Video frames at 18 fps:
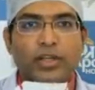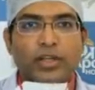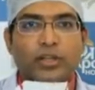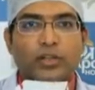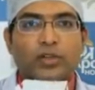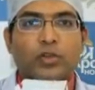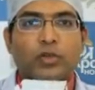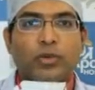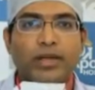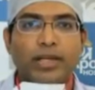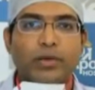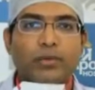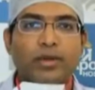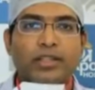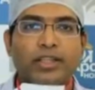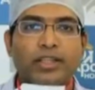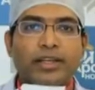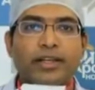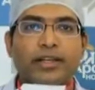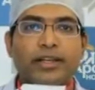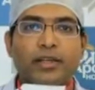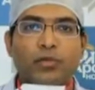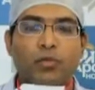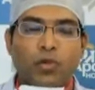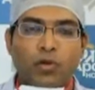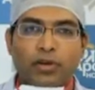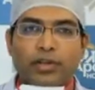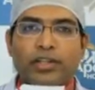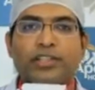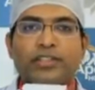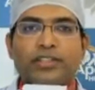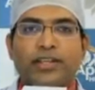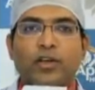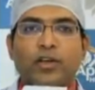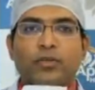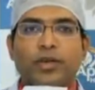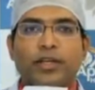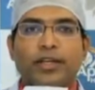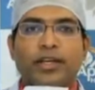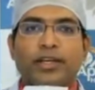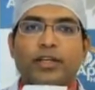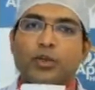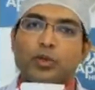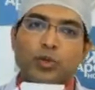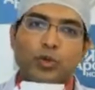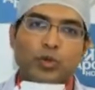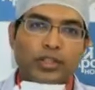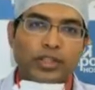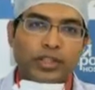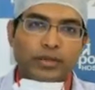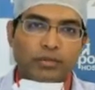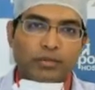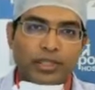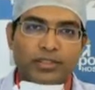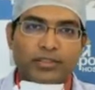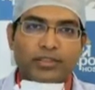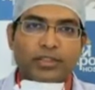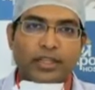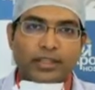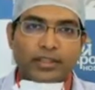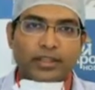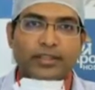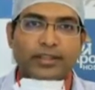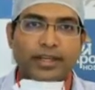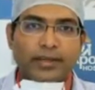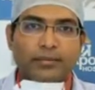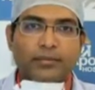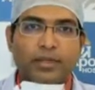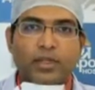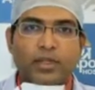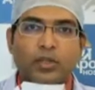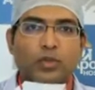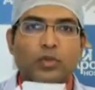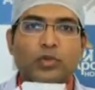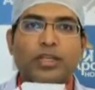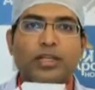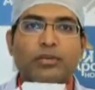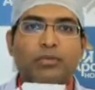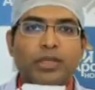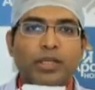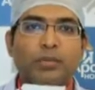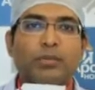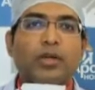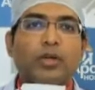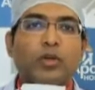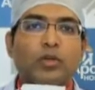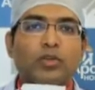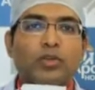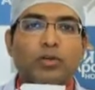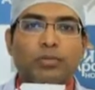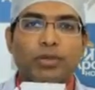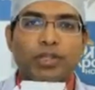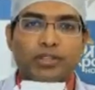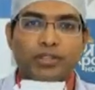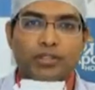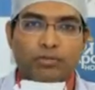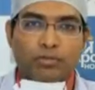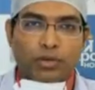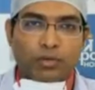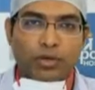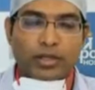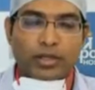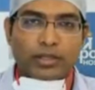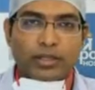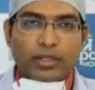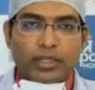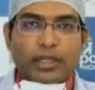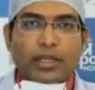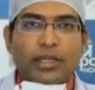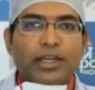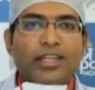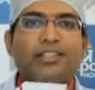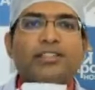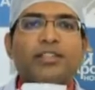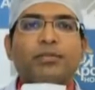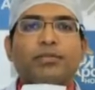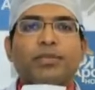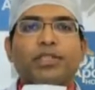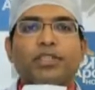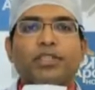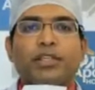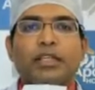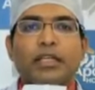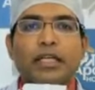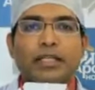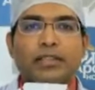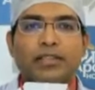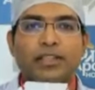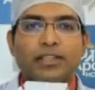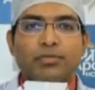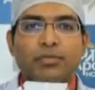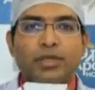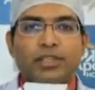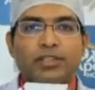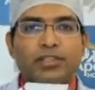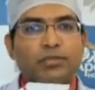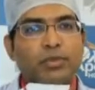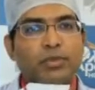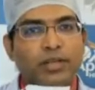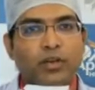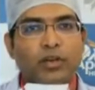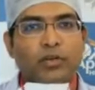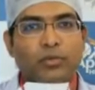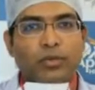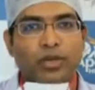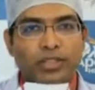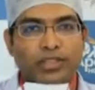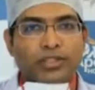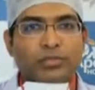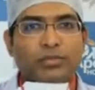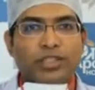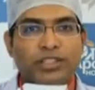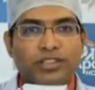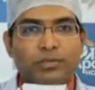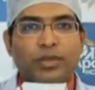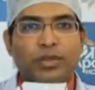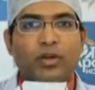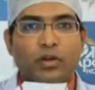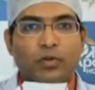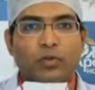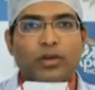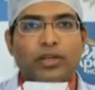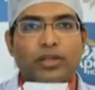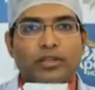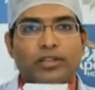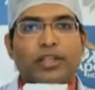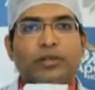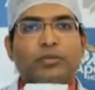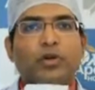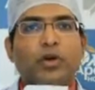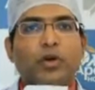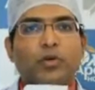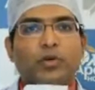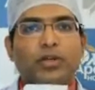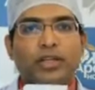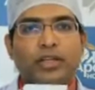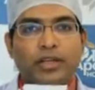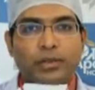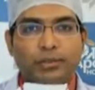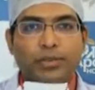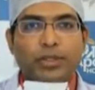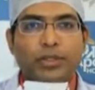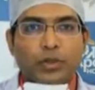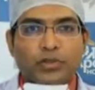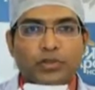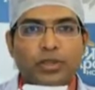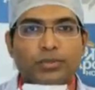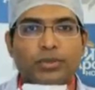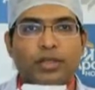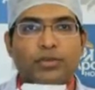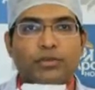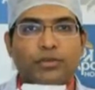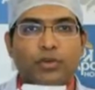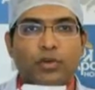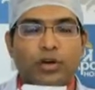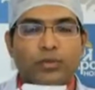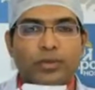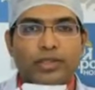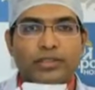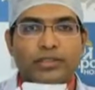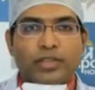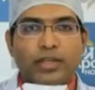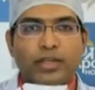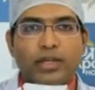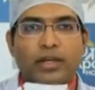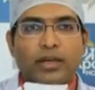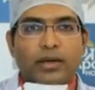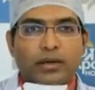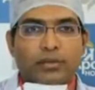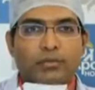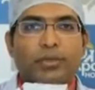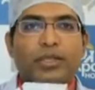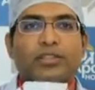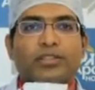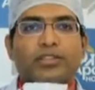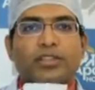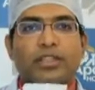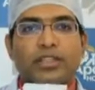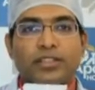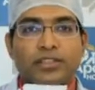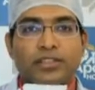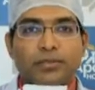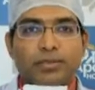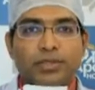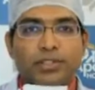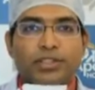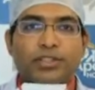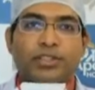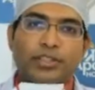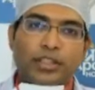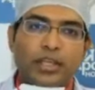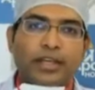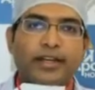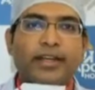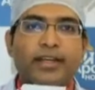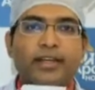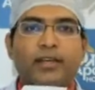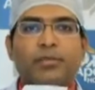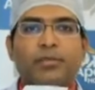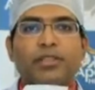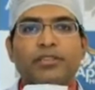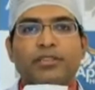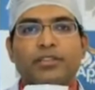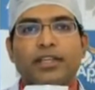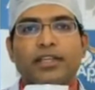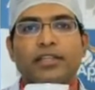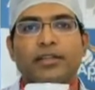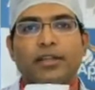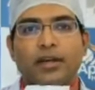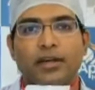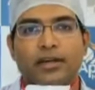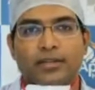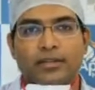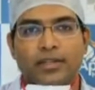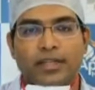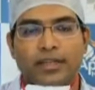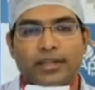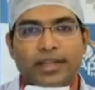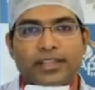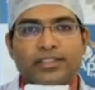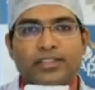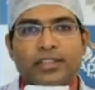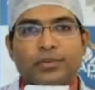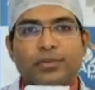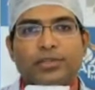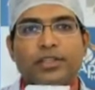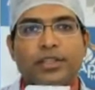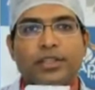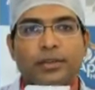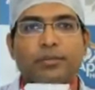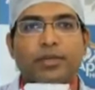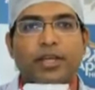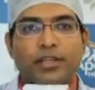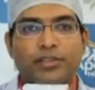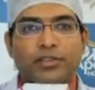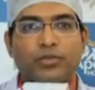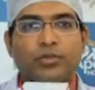So whenever they get any warning sign of headache, you should take medicine at that time, so that minimal dose of medicine will work. In some patient, this medicine may not work, this medicine may not work, then you have to take a repeat dose after a few hours. But in some patients still headache remains, then next step is a triptans.